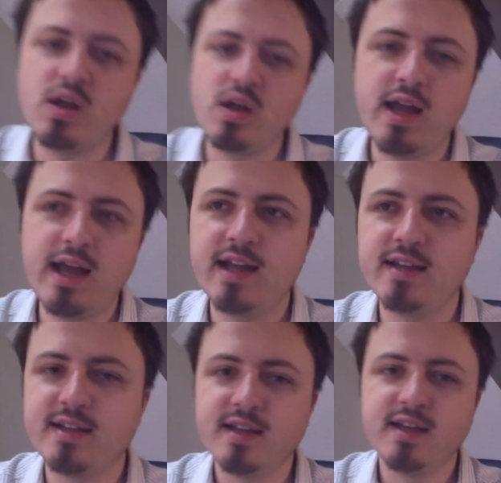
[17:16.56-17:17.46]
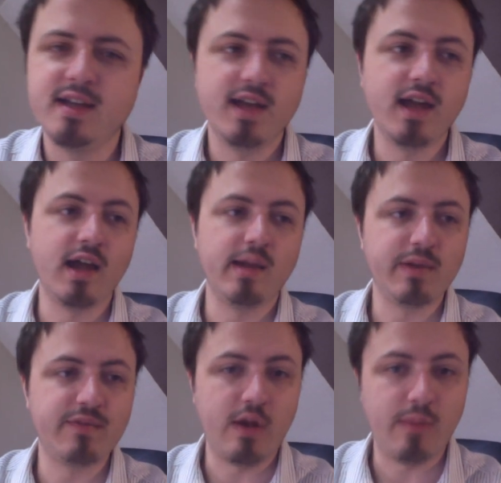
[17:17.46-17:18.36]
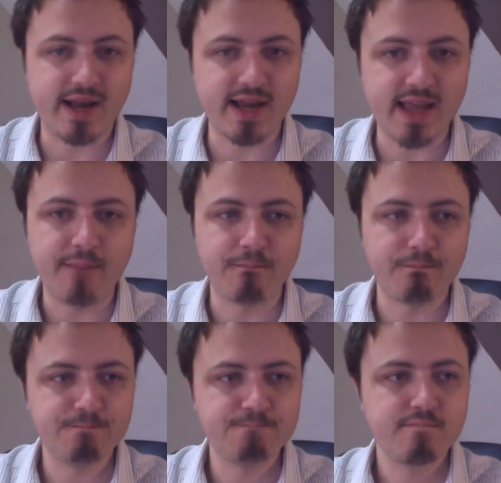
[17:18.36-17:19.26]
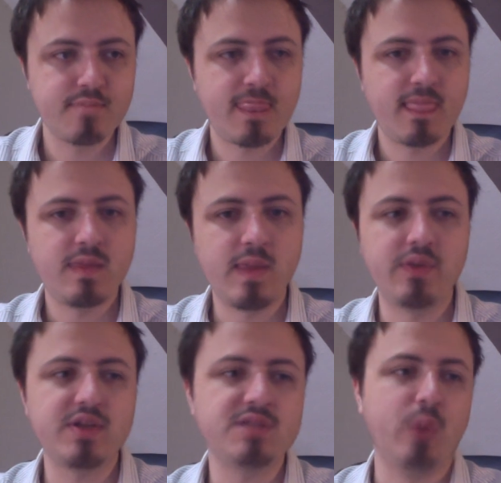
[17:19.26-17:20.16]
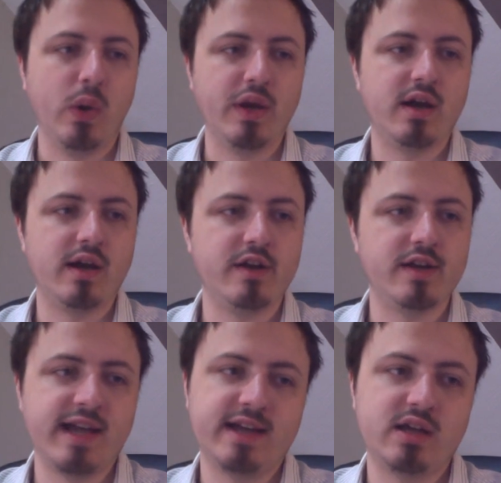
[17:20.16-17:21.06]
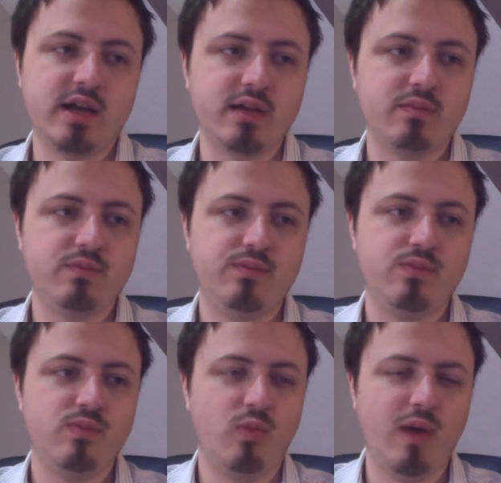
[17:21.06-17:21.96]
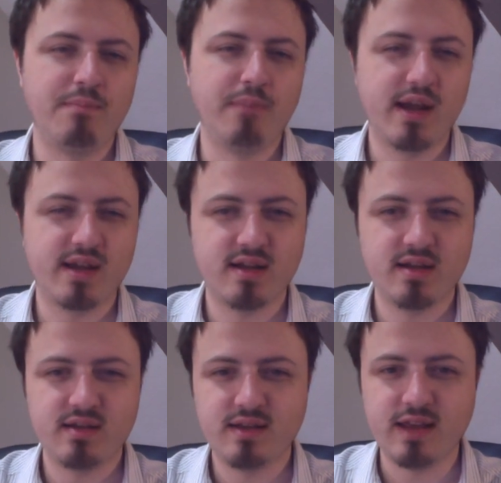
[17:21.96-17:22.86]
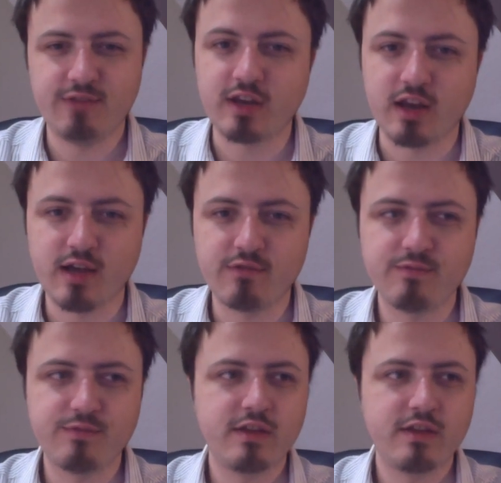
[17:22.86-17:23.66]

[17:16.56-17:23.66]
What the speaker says: And we fell back again. Now at this point I only had like 1 biker left alive.